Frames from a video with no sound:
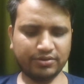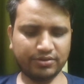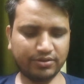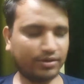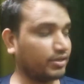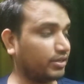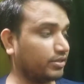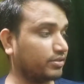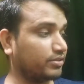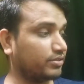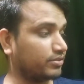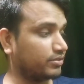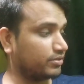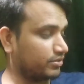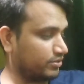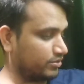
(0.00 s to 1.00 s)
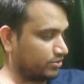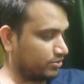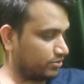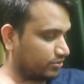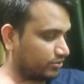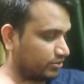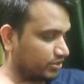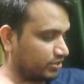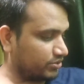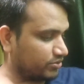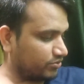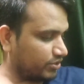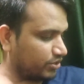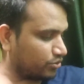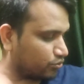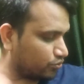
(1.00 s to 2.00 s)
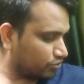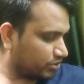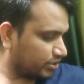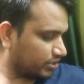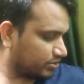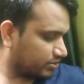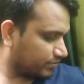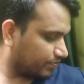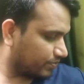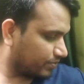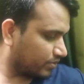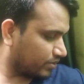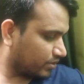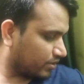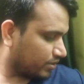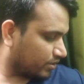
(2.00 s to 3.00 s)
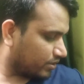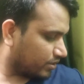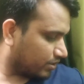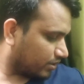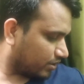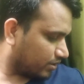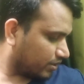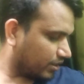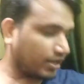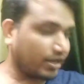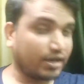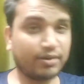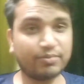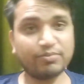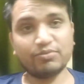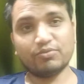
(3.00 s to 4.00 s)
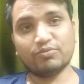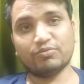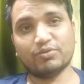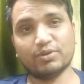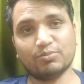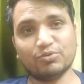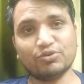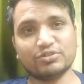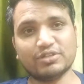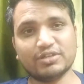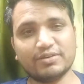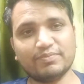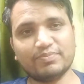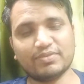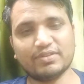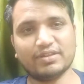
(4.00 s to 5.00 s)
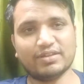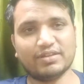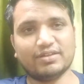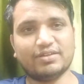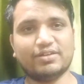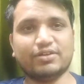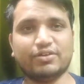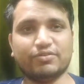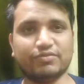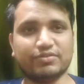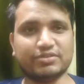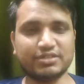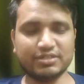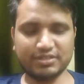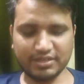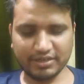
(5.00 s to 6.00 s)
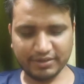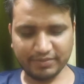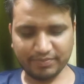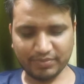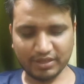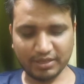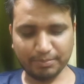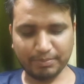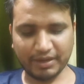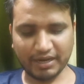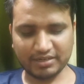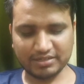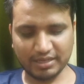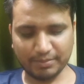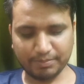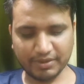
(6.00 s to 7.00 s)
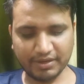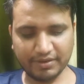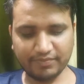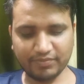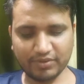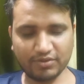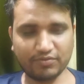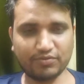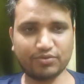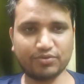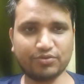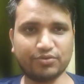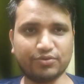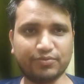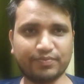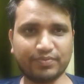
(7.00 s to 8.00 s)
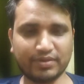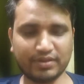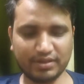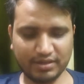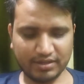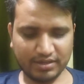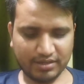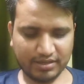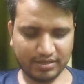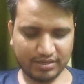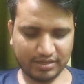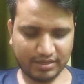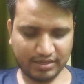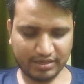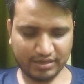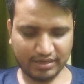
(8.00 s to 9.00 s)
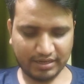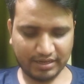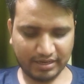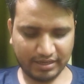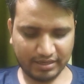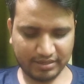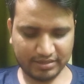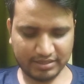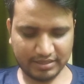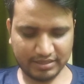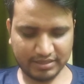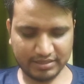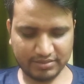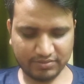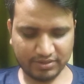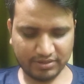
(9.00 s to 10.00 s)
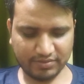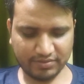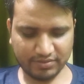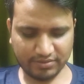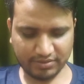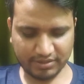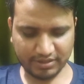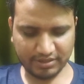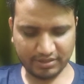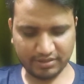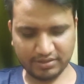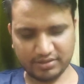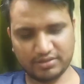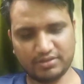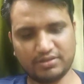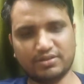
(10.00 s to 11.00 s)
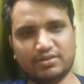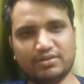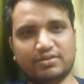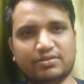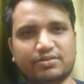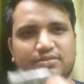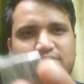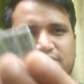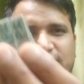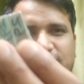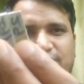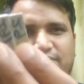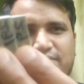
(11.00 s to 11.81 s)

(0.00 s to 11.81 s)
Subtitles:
Okay, so these were two things, and I have one more thing, which is the impact sample. If you can analyze, see this one, okay, see,